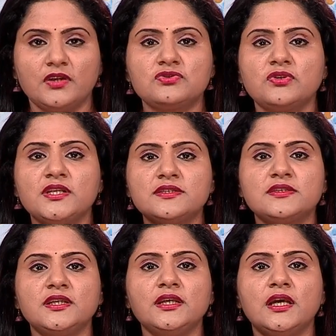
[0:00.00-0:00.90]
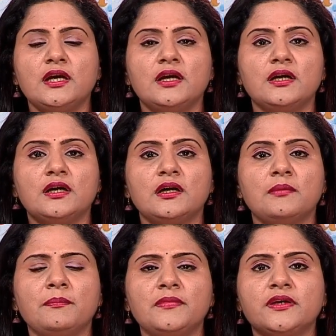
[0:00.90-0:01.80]
So, let us see,
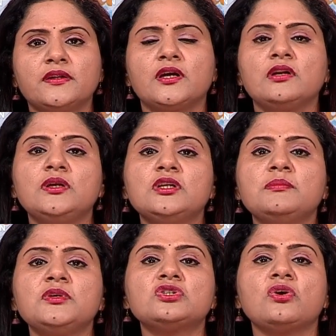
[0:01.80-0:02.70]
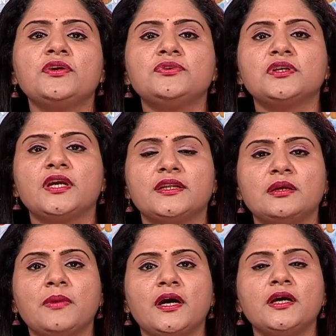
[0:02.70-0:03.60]
they can either be joined together
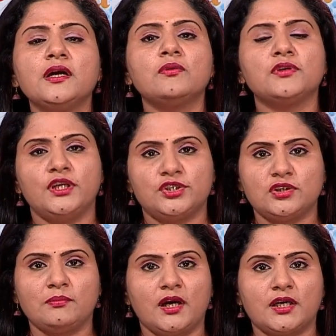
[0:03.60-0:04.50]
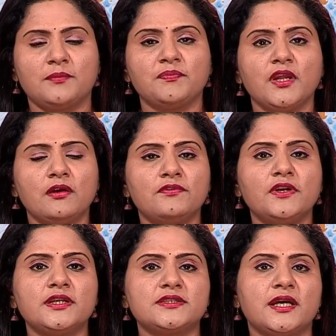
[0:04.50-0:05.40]
by a quotation mark. For
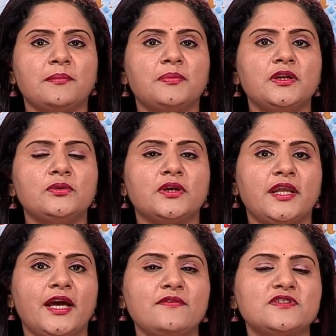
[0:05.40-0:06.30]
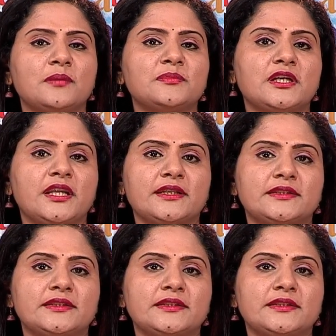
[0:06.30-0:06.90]
example, you can have something like